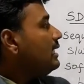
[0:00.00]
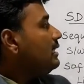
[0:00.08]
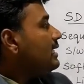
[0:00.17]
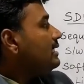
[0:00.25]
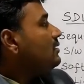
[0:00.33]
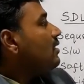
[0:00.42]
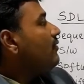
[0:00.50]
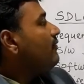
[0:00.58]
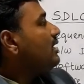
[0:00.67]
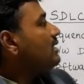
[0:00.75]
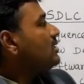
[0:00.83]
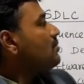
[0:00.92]
In this,
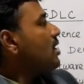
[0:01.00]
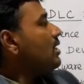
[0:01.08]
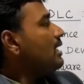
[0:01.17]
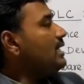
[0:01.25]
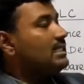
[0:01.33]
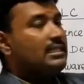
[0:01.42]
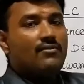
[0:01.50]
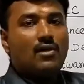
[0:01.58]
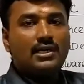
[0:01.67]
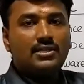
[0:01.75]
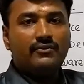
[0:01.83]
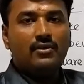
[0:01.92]
first model is the
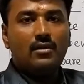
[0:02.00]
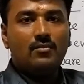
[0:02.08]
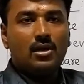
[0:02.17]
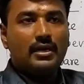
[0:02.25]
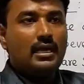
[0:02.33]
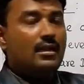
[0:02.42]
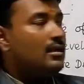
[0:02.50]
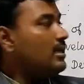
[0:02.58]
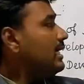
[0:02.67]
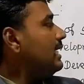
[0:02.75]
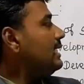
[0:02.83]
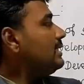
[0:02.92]
waterfall model.
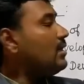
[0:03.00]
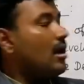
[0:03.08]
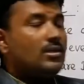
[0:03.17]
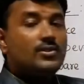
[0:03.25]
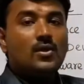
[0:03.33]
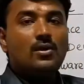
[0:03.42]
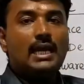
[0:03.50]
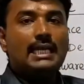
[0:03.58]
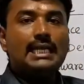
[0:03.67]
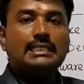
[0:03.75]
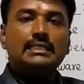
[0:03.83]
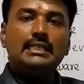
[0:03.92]
It is also
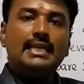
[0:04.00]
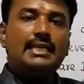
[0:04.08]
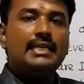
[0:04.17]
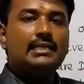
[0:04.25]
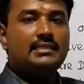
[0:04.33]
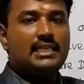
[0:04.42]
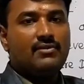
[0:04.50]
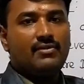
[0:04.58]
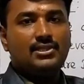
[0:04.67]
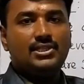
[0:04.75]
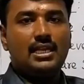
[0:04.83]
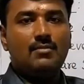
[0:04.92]
called as linear
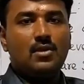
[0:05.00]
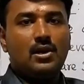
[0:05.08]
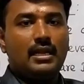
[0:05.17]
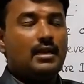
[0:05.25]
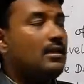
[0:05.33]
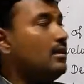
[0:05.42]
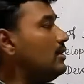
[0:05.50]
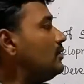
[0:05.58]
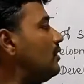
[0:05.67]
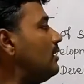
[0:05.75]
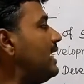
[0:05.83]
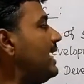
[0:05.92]
sequential model.
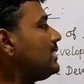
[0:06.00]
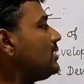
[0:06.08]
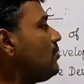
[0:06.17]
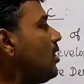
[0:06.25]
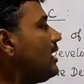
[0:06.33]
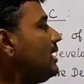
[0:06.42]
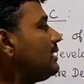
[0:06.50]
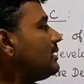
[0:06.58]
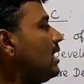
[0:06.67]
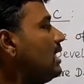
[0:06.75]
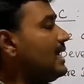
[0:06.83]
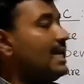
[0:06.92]
So next model is
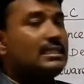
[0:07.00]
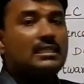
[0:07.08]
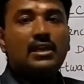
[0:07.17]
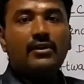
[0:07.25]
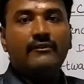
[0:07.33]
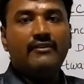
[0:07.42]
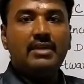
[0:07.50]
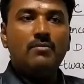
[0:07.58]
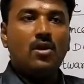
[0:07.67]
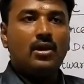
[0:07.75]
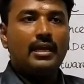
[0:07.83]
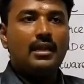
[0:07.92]
called as
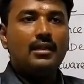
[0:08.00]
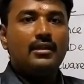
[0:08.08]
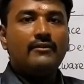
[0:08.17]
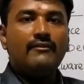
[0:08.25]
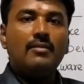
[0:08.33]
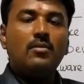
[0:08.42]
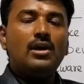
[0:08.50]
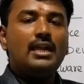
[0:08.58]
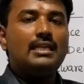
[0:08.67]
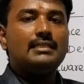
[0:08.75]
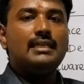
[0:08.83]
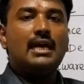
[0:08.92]
V model. V
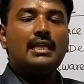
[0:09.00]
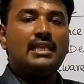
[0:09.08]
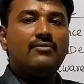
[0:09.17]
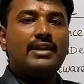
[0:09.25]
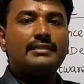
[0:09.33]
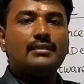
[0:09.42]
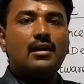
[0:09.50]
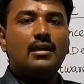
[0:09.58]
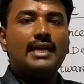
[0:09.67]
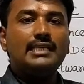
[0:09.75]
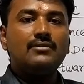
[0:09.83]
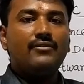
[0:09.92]
model is otherwise
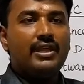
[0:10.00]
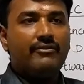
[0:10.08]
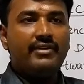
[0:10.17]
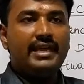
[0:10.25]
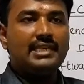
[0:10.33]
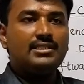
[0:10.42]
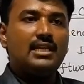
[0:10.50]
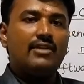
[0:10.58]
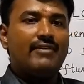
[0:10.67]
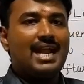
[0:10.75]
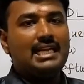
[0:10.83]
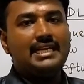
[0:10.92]
called as verification
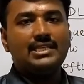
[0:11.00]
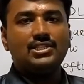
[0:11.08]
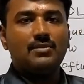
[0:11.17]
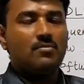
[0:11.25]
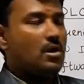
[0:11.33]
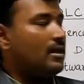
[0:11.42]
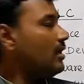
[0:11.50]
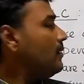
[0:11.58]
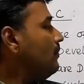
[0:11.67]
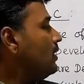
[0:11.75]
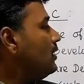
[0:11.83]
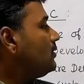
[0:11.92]
and validation model.
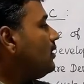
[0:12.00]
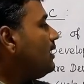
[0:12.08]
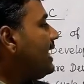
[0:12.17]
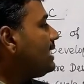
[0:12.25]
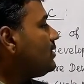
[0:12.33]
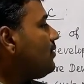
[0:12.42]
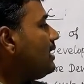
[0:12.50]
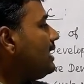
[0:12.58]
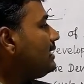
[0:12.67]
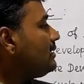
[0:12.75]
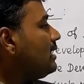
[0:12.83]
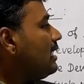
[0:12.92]
So next one
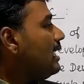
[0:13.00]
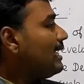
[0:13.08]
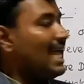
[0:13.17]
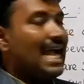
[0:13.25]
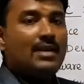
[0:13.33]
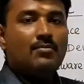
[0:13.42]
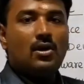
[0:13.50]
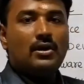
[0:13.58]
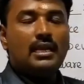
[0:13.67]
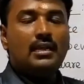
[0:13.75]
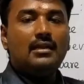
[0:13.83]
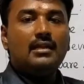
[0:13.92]
is RAD
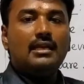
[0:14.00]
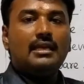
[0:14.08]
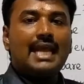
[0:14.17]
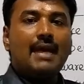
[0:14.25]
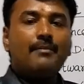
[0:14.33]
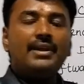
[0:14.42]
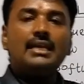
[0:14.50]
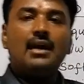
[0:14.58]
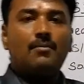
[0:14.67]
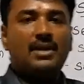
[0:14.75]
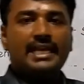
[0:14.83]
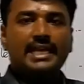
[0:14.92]
model, Rapid
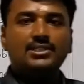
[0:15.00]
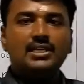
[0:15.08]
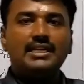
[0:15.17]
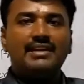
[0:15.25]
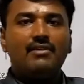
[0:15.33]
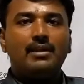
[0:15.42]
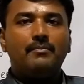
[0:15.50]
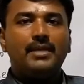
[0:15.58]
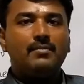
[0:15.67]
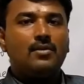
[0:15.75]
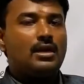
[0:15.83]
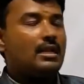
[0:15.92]
Application
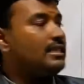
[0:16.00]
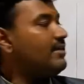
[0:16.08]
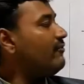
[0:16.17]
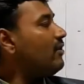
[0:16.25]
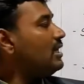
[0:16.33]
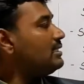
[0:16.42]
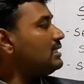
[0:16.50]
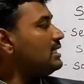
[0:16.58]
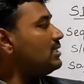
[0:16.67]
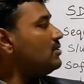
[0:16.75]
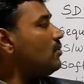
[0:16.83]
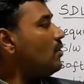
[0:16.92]
Development Model. The
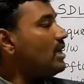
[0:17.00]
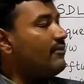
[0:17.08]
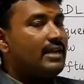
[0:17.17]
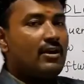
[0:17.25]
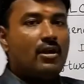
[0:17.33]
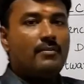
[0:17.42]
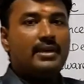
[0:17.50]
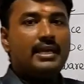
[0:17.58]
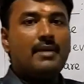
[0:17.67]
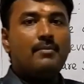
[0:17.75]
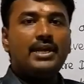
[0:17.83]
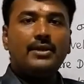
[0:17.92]
fastest mode of
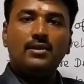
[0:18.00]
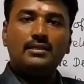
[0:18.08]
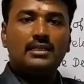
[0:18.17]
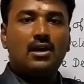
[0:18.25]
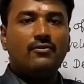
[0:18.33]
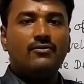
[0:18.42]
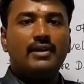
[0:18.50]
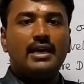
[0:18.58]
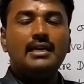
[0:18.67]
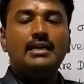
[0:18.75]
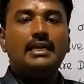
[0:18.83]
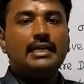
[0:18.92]
developing a particular software